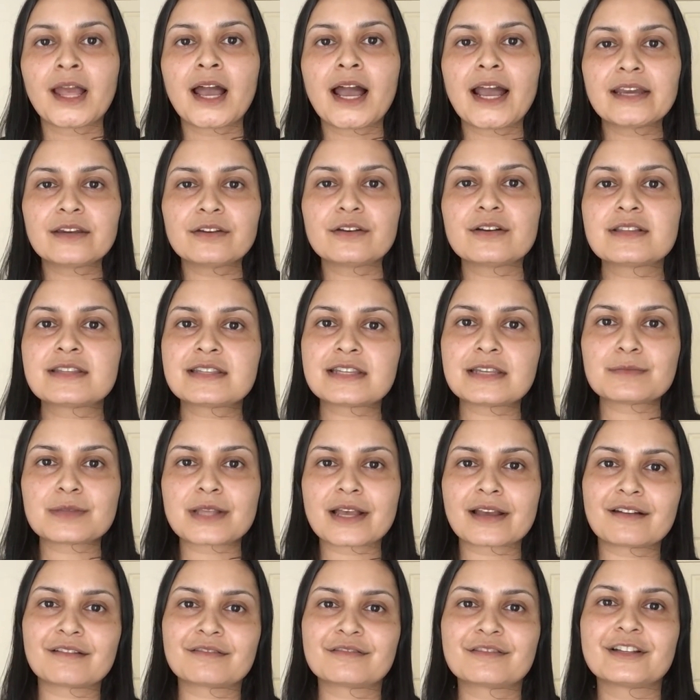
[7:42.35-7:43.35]
I know it seems
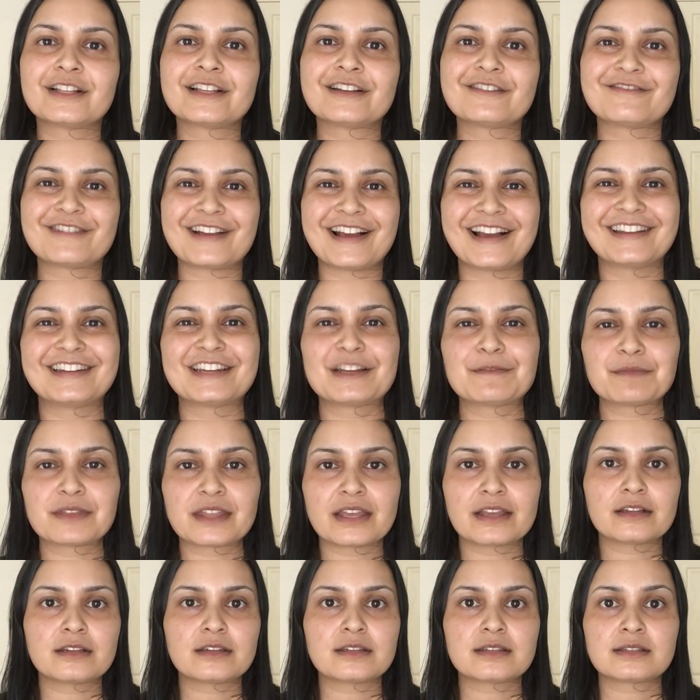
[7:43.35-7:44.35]
like a really random
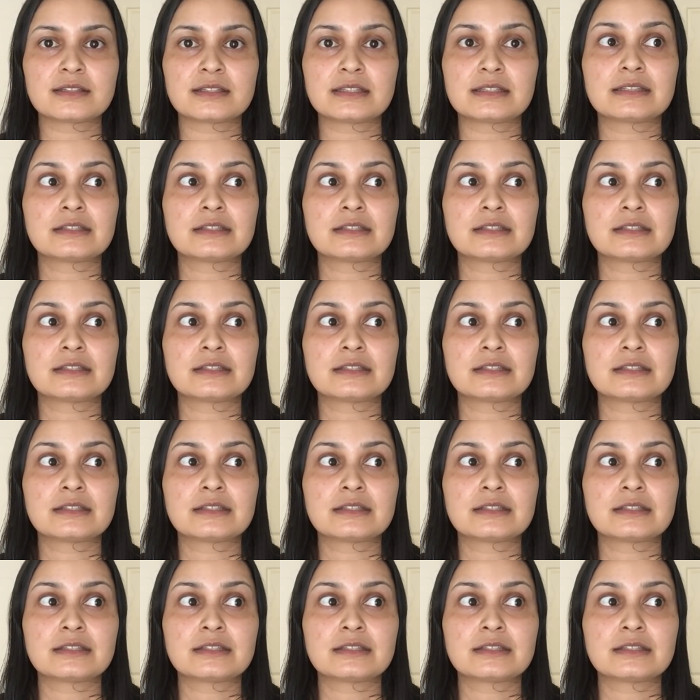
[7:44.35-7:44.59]
thing to,